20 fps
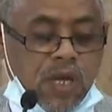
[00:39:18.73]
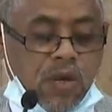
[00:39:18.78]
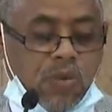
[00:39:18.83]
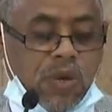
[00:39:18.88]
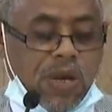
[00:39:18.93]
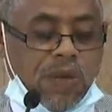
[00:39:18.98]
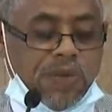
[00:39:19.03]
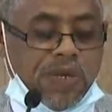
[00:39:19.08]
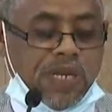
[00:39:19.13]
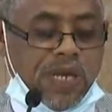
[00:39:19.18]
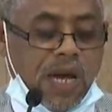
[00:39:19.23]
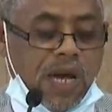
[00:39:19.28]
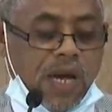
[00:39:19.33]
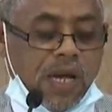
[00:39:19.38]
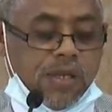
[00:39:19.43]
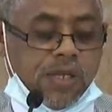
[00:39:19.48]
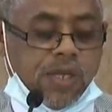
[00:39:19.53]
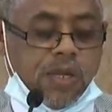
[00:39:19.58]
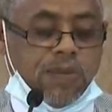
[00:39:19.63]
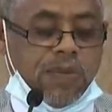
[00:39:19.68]
We have been
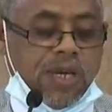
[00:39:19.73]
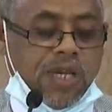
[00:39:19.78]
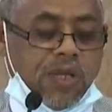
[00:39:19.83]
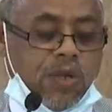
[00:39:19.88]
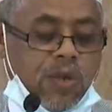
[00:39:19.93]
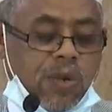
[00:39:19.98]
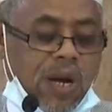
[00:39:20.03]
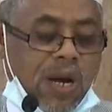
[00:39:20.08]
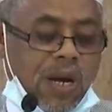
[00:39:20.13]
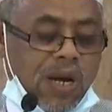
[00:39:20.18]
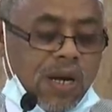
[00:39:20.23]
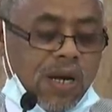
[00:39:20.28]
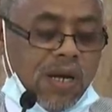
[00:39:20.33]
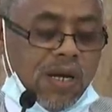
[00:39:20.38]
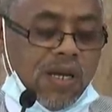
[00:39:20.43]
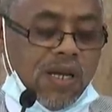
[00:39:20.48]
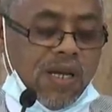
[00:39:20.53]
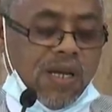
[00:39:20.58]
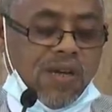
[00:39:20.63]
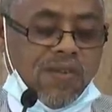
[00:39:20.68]
asked to make
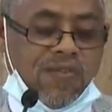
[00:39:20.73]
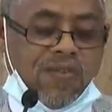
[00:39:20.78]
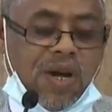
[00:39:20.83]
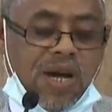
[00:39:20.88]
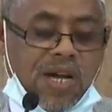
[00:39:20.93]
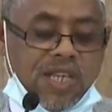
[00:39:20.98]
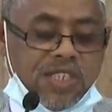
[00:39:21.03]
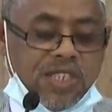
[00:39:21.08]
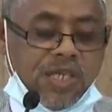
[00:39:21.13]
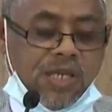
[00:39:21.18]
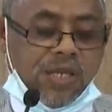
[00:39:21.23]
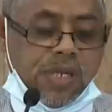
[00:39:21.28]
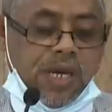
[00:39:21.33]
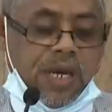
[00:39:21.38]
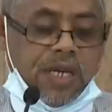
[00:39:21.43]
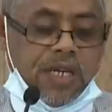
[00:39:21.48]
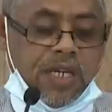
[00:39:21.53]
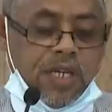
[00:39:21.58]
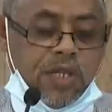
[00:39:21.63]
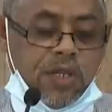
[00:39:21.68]
dua for Haji
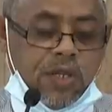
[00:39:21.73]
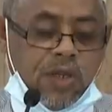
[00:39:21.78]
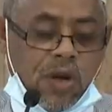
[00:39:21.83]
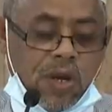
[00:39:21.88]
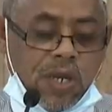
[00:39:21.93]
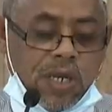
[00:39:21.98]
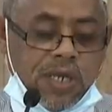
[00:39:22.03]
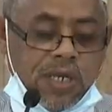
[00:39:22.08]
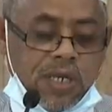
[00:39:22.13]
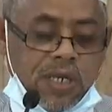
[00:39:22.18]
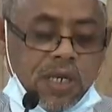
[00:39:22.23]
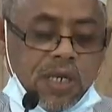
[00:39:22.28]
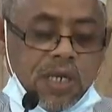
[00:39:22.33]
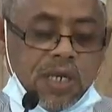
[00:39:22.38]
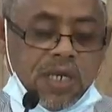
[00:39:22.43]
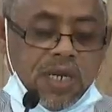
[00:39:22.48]
Saeed Dolly,